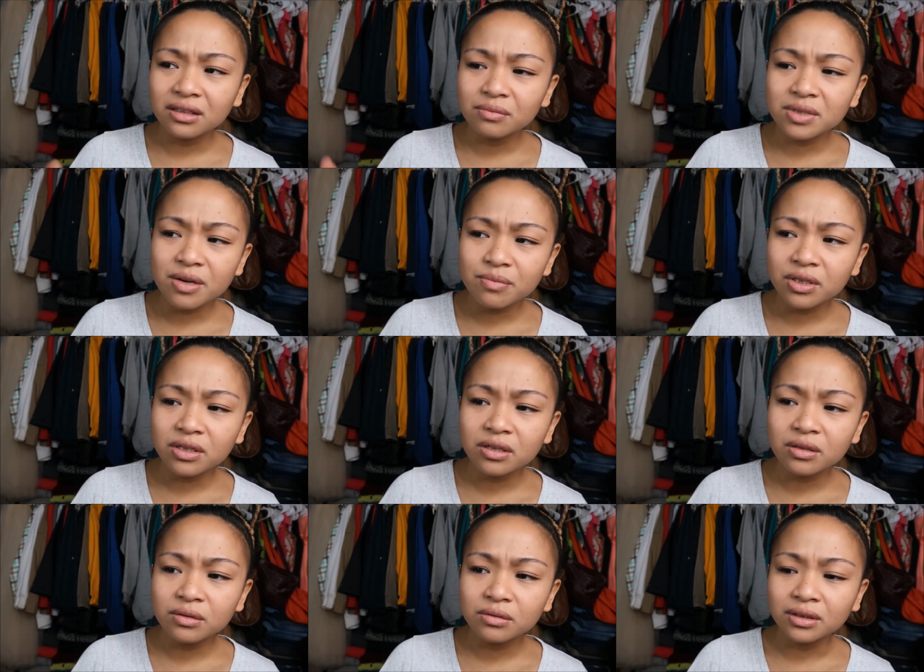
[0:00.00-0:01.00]
them down
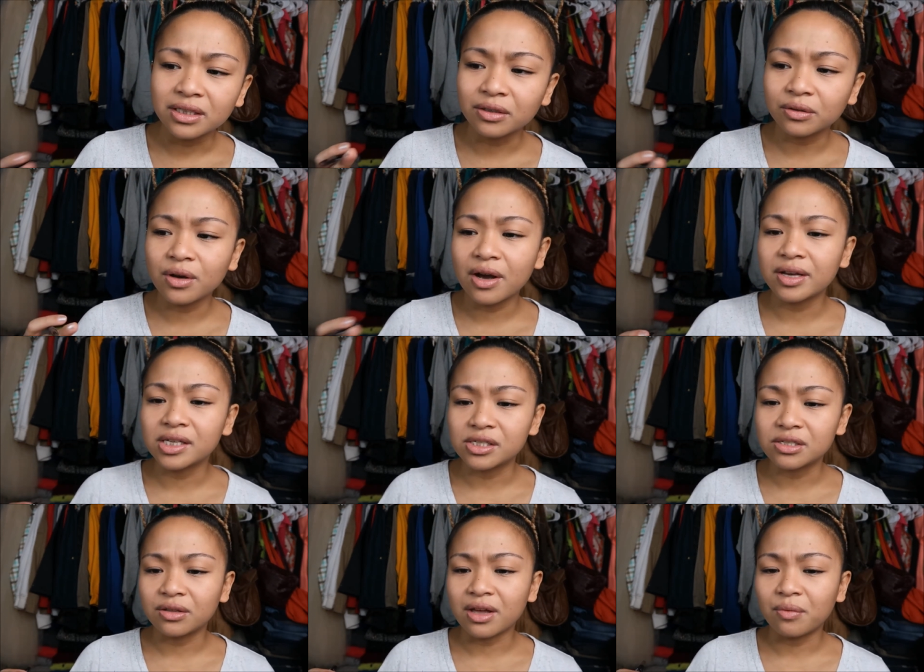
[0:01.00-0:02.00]
below. I don't know how I
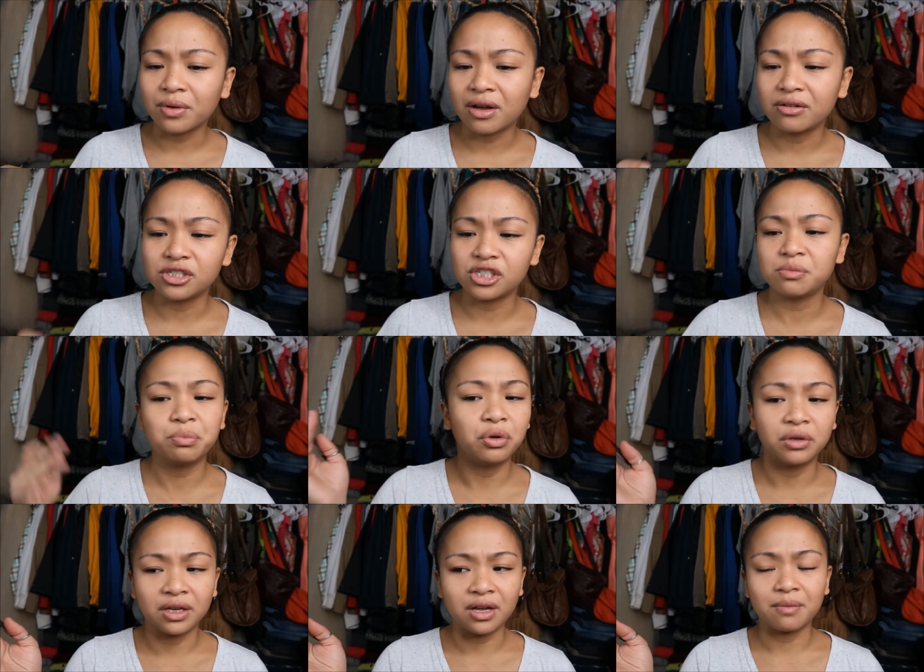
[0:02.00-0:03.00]
can do that without just
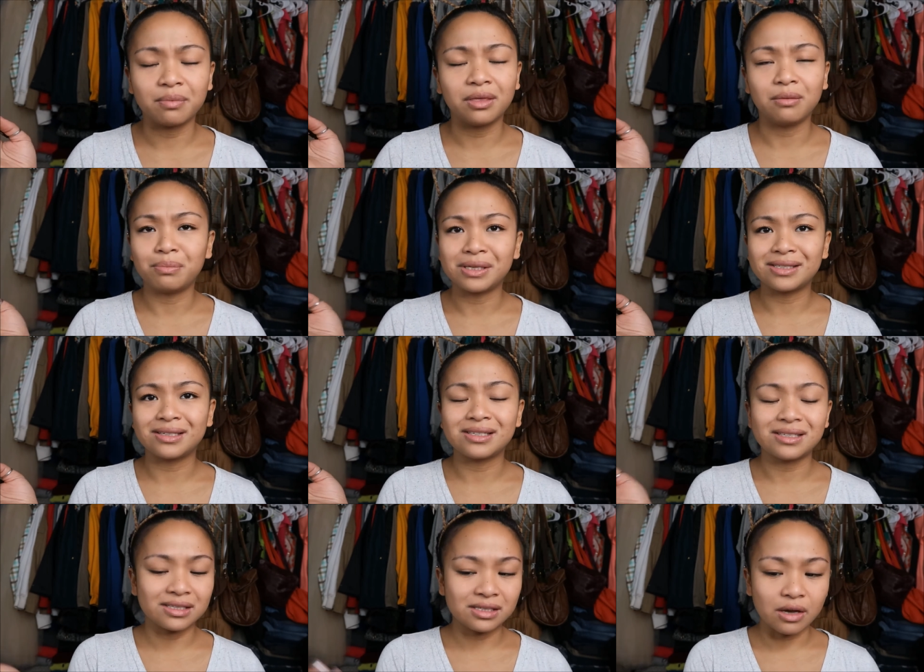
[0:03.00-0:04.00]
pulling up the
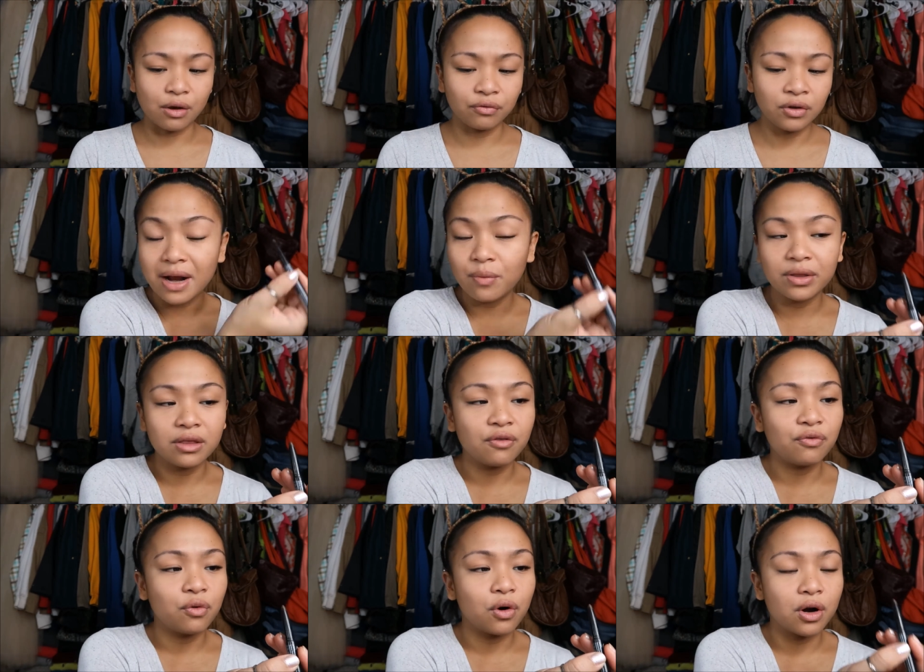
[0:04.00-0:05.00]
business itself. I went there
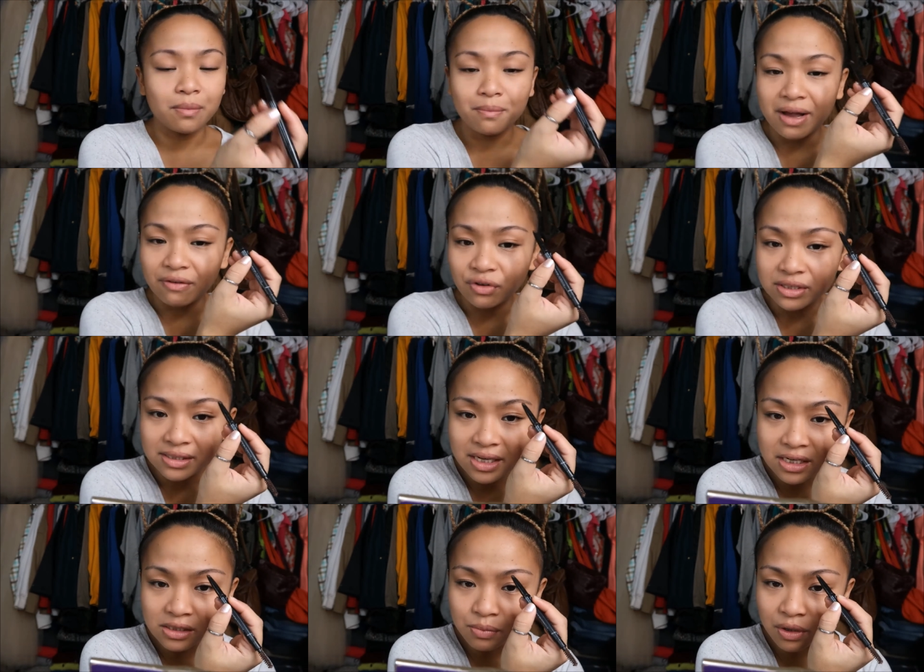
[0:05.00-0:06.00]
for my friend
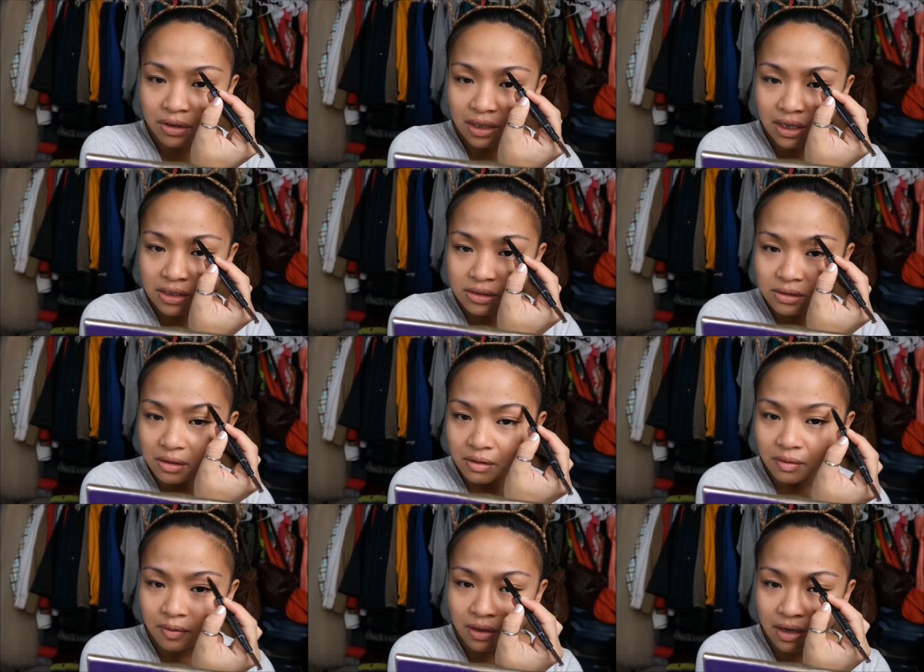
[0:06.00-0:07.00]
Sadie's birthday,
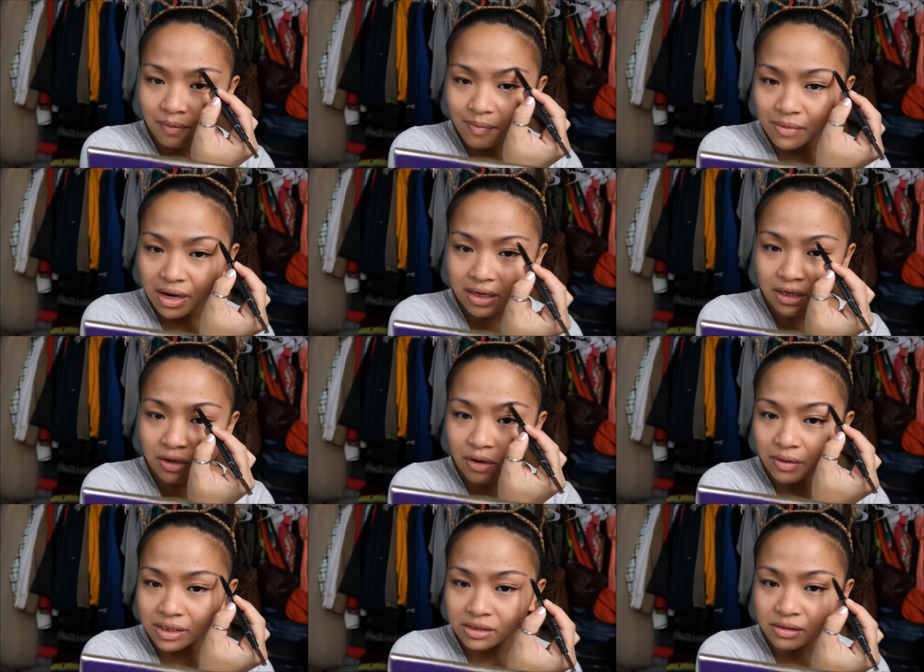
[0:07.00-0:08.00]
so I'm not going to
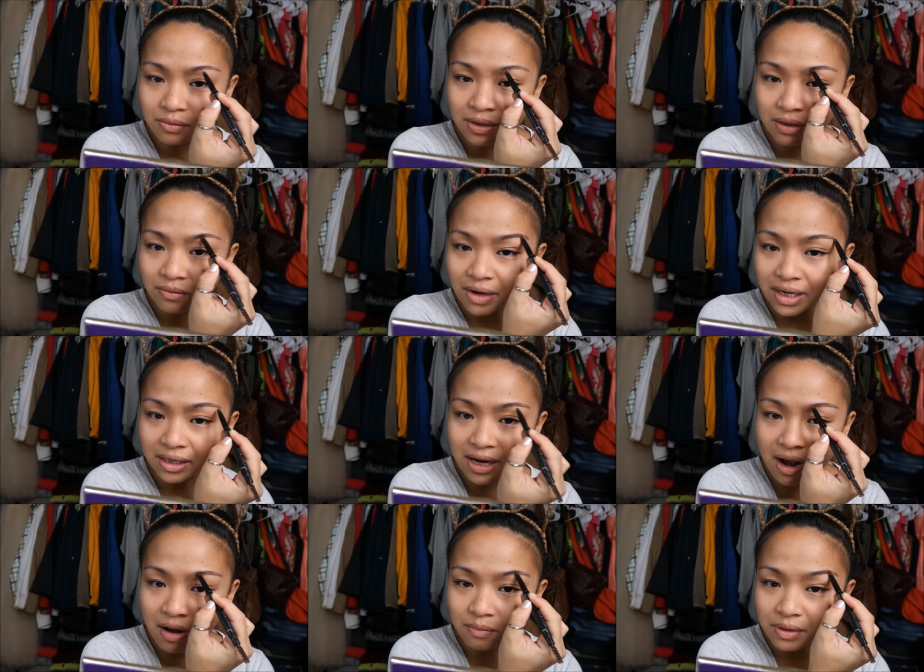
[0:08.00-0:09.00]
go into it right
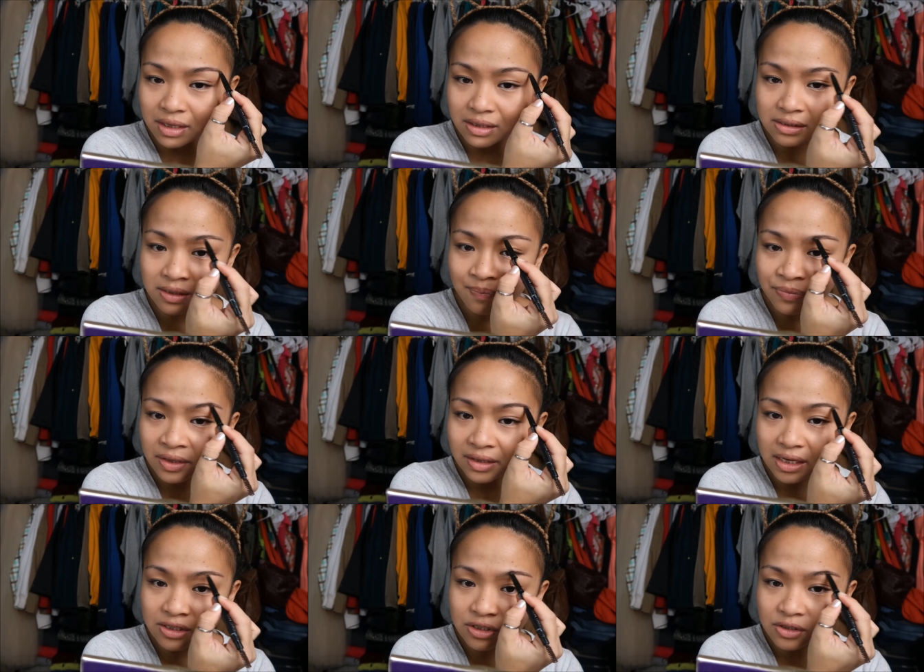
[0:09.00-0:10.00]
now because
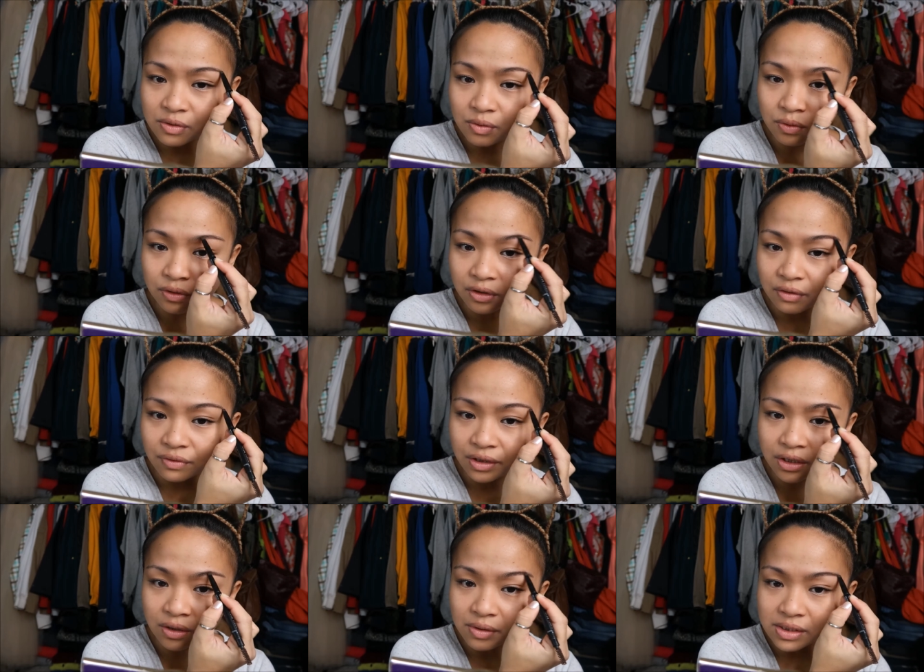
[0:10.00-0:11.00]
that's just a whole nother
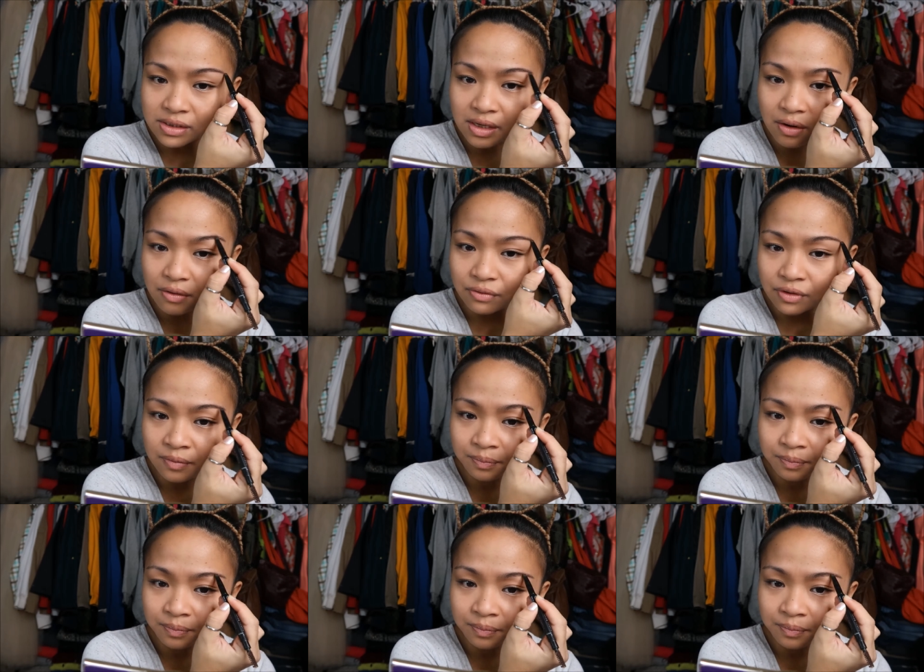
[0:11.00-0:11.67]
video itself.